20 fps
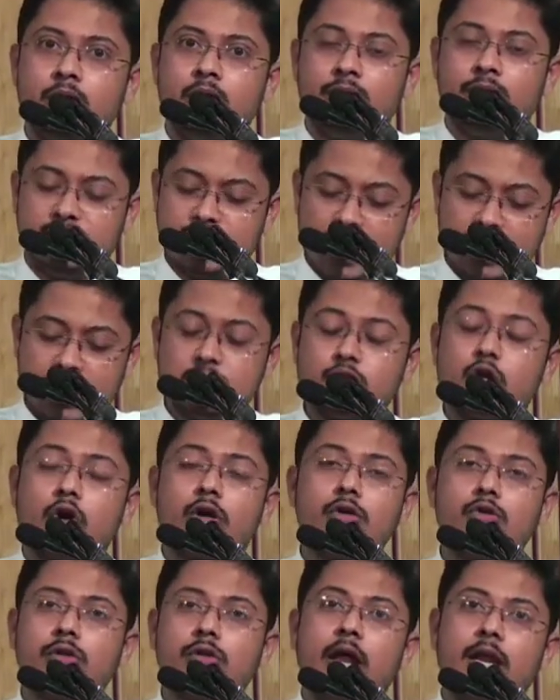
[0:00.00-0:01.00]
When China is
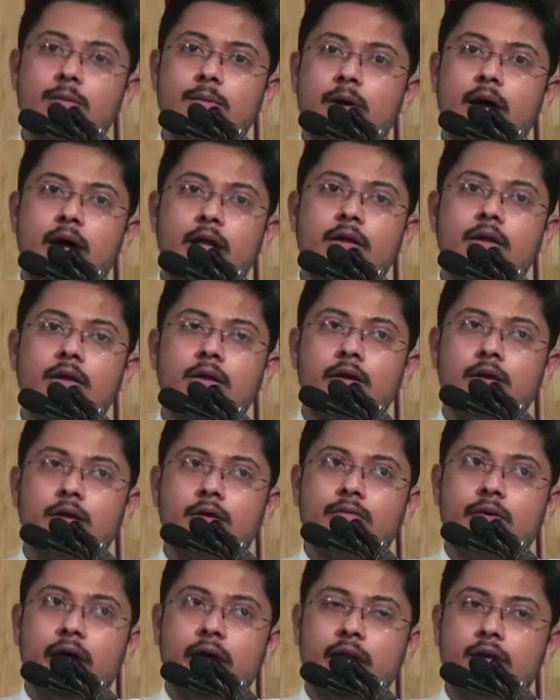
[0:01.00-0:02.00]
talking to Taliban,
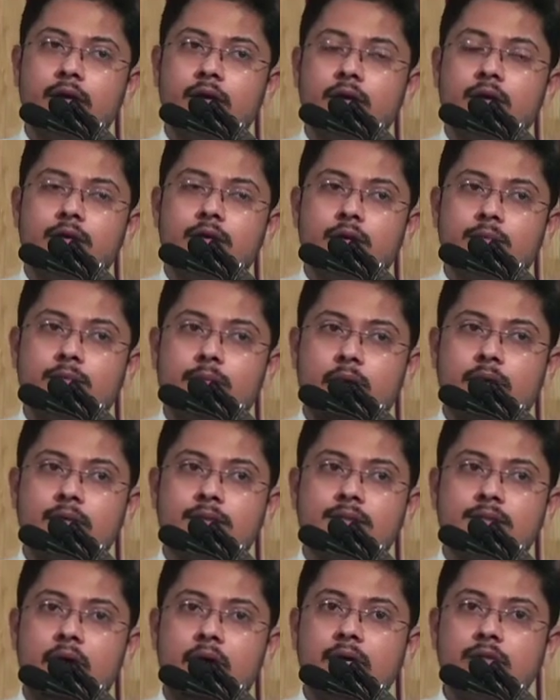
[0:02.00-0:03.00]
when
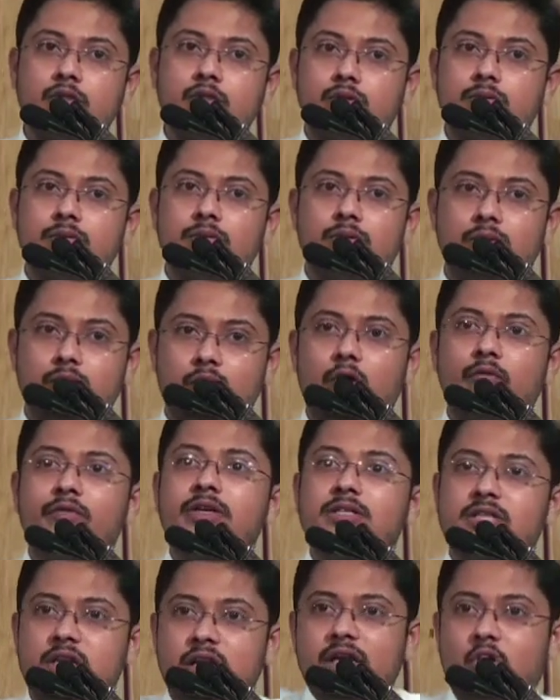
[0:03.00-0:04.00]
Pakistan is
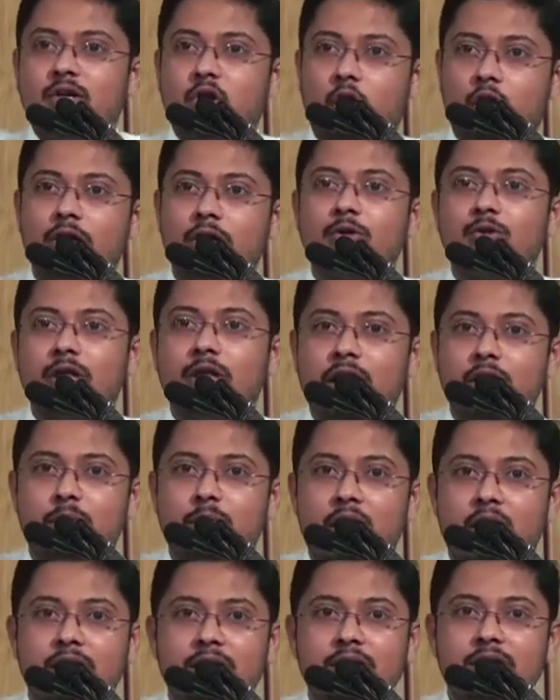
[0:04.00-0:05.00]
obviously talking to
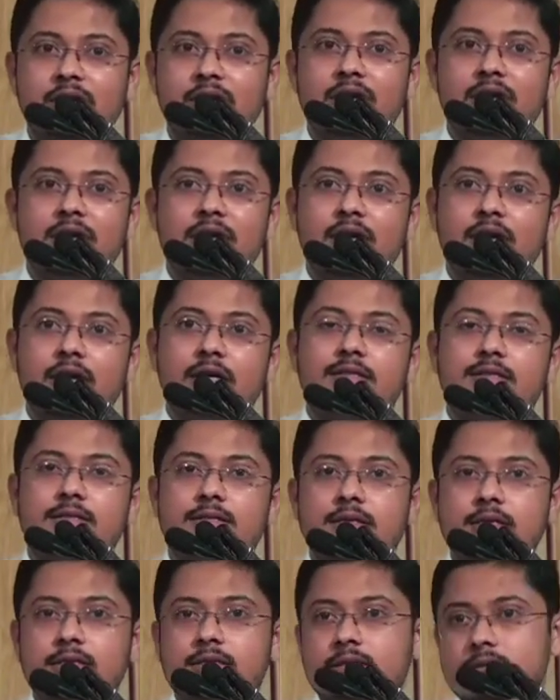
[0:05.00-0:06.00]
Taliban,
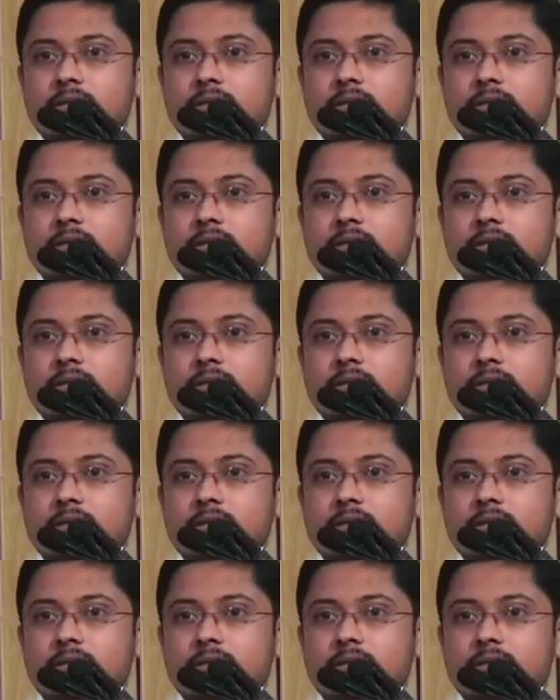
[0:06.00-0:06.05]
it's